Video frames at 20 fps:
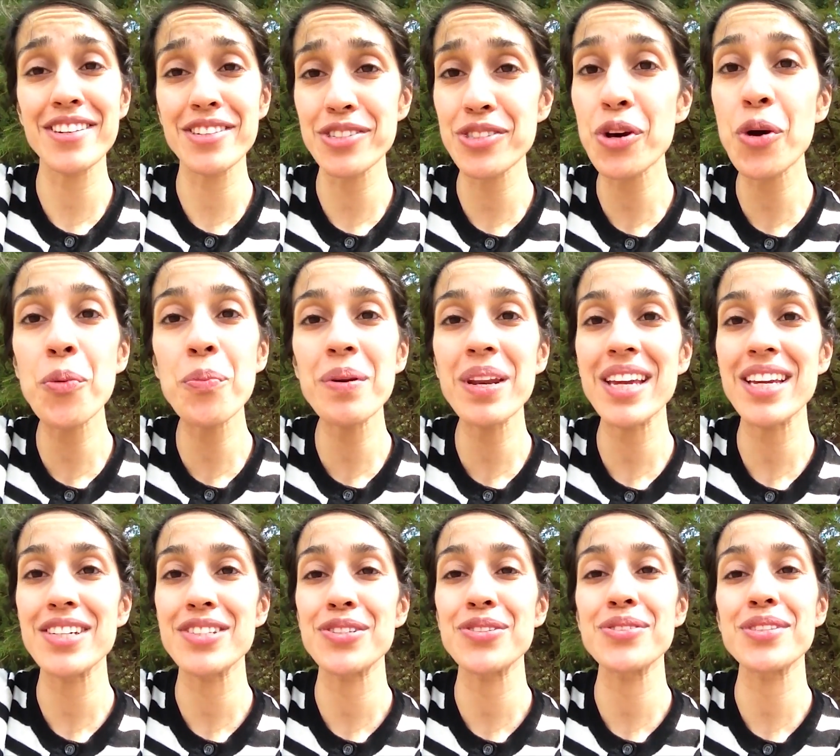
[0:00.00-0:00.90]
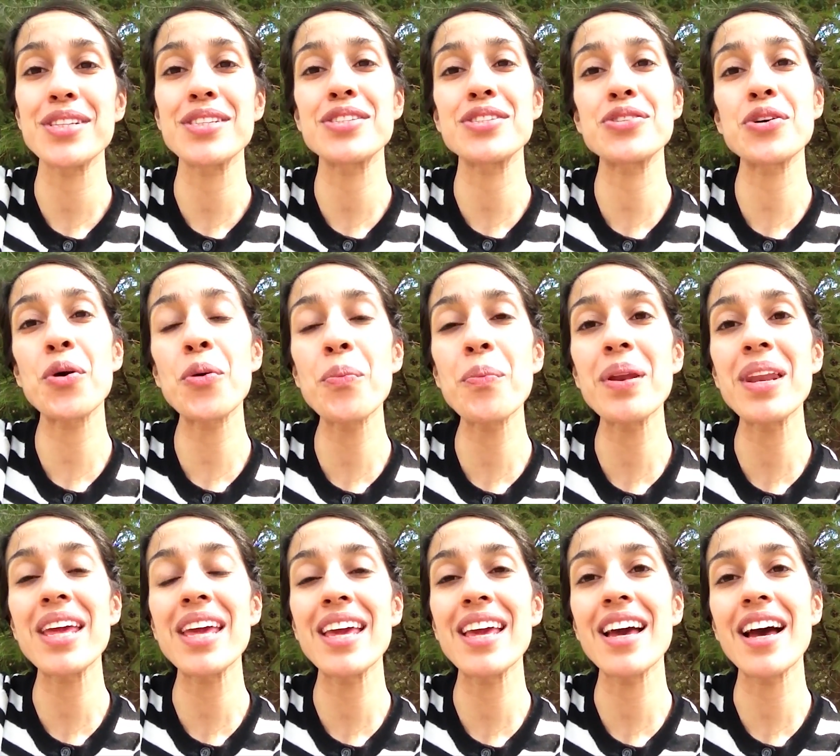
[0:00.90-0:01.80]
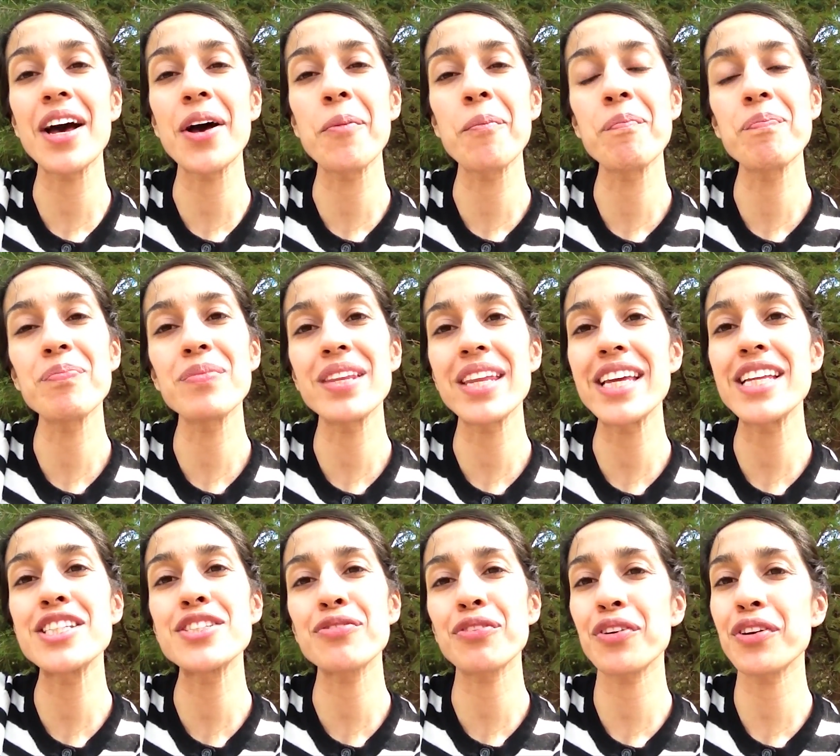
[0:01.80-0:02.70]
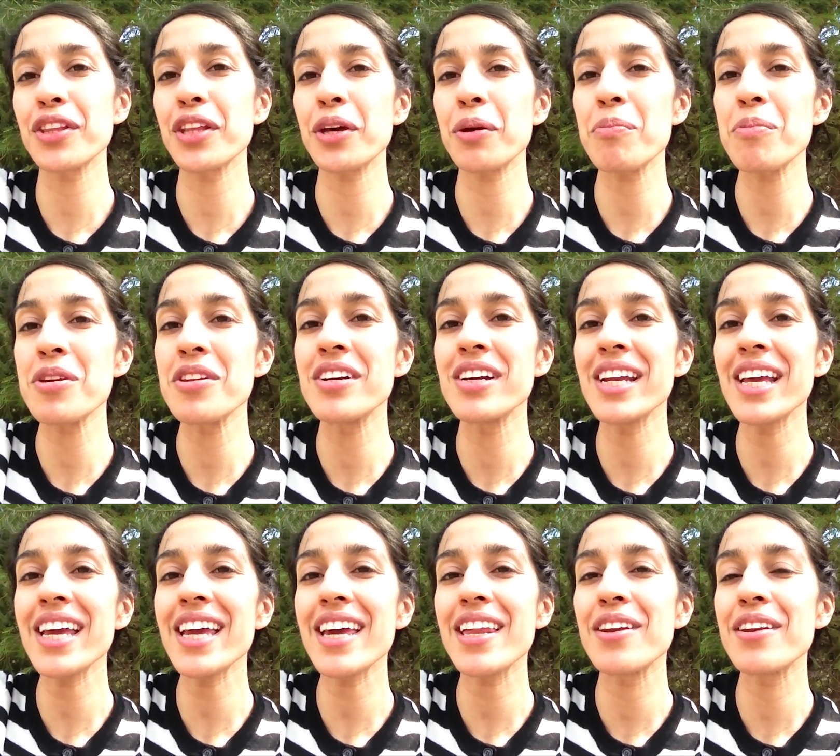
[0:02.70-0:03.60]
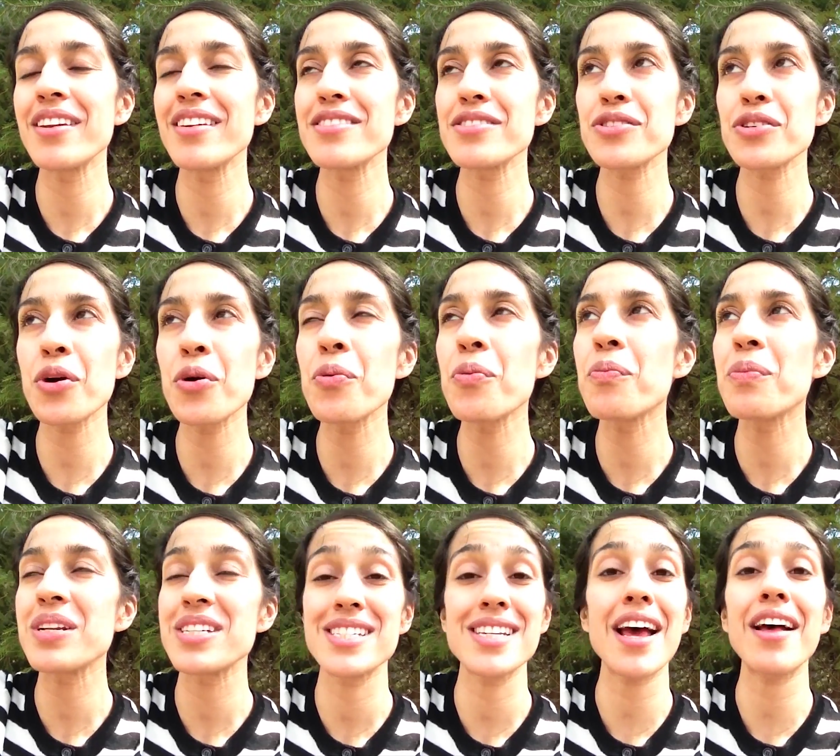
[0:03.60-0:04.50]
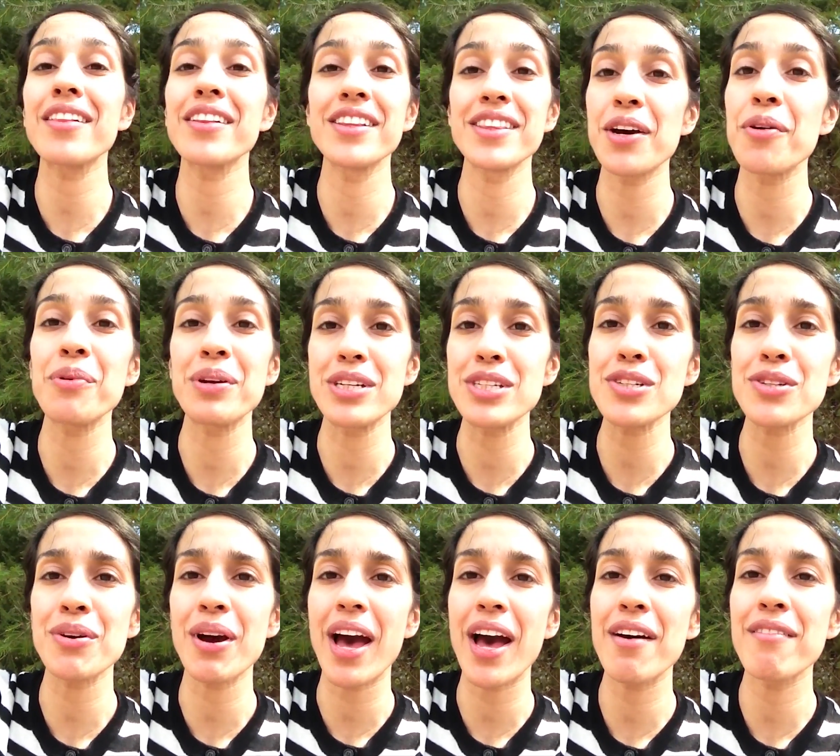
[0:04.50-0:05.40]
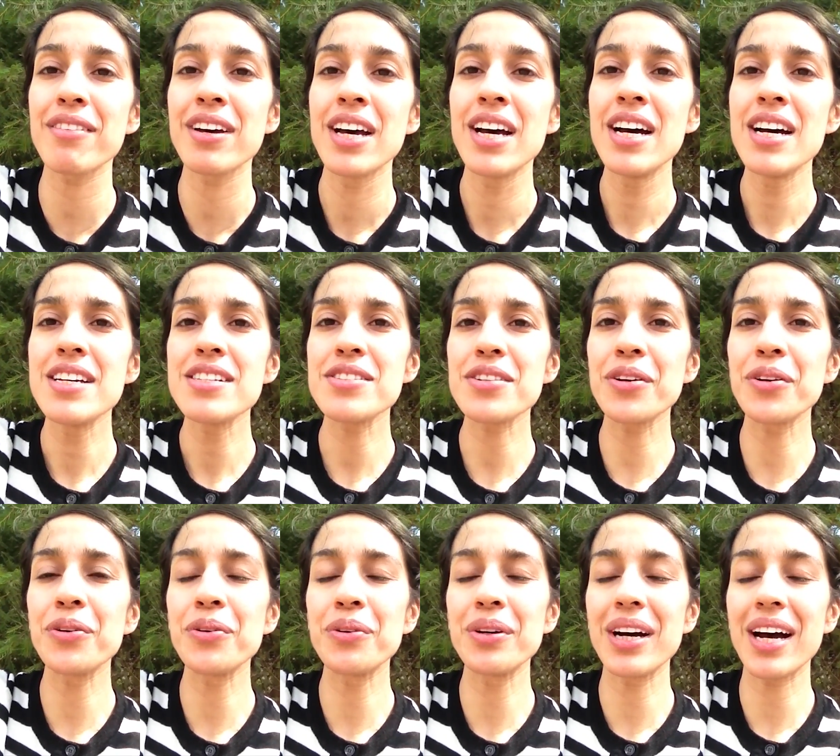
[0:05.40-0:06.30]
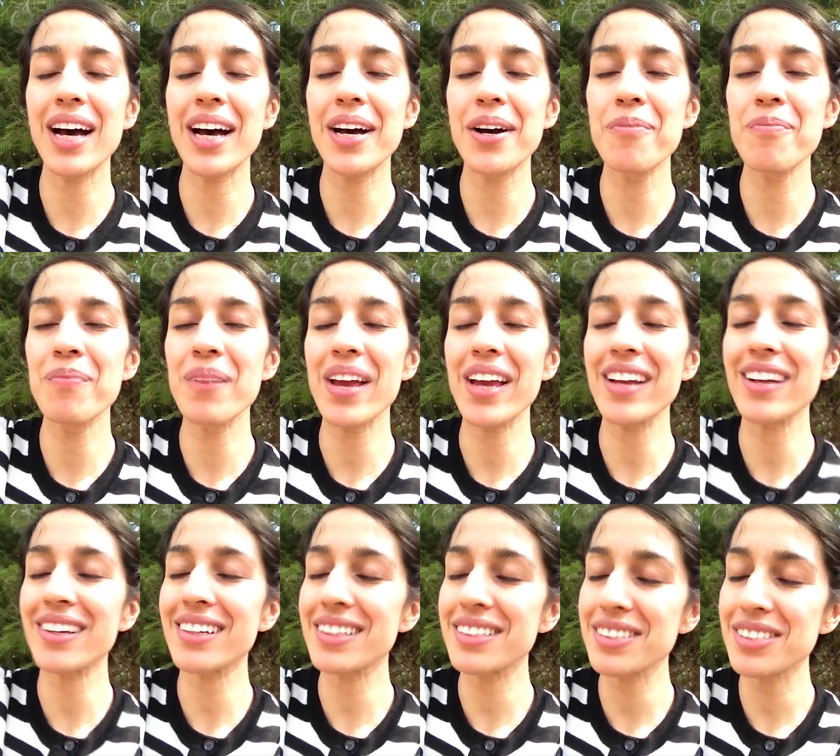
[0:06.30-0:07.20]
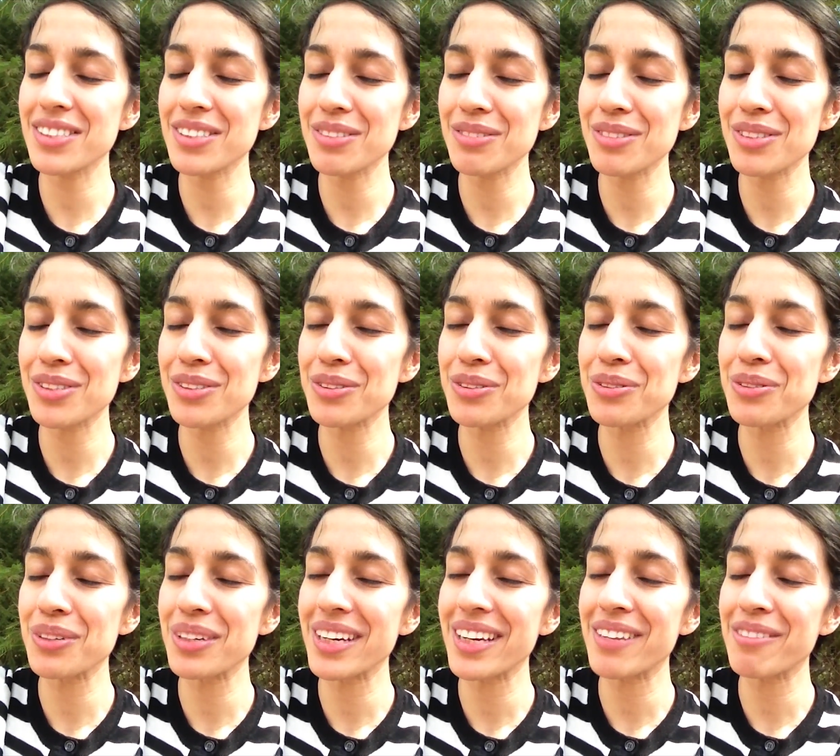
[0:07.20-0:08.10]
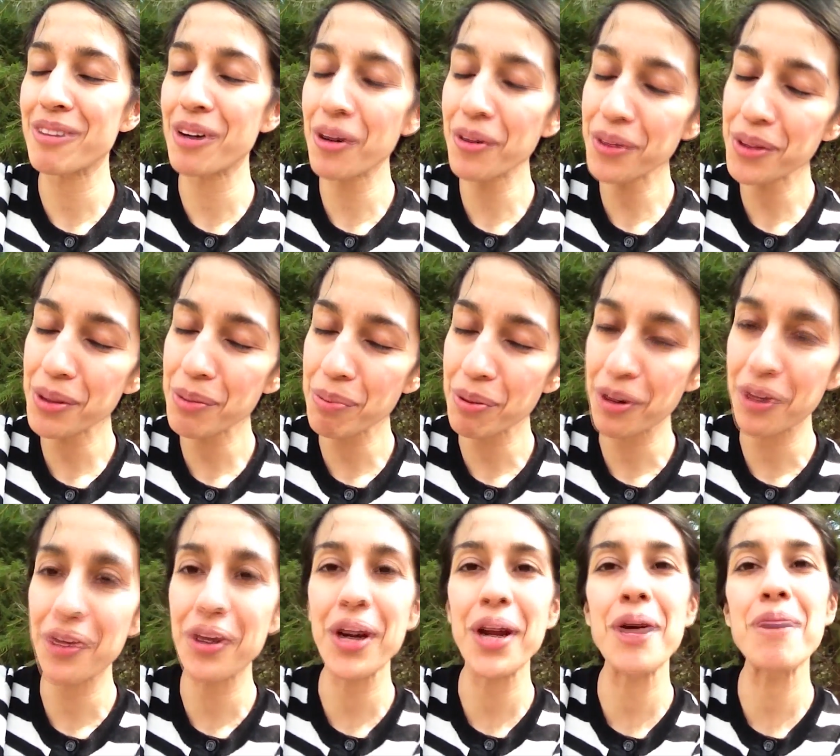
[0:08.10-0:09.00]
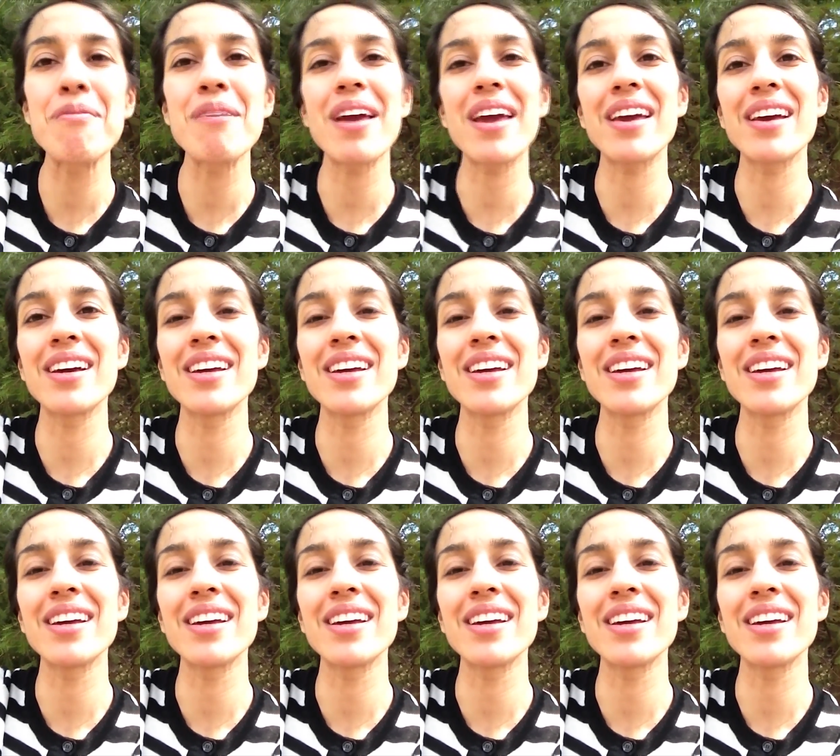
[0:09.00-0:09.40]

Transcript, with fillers: there's so many issues and so many needs for the community and so much talent that we do have. So I encourage you to enroll in the program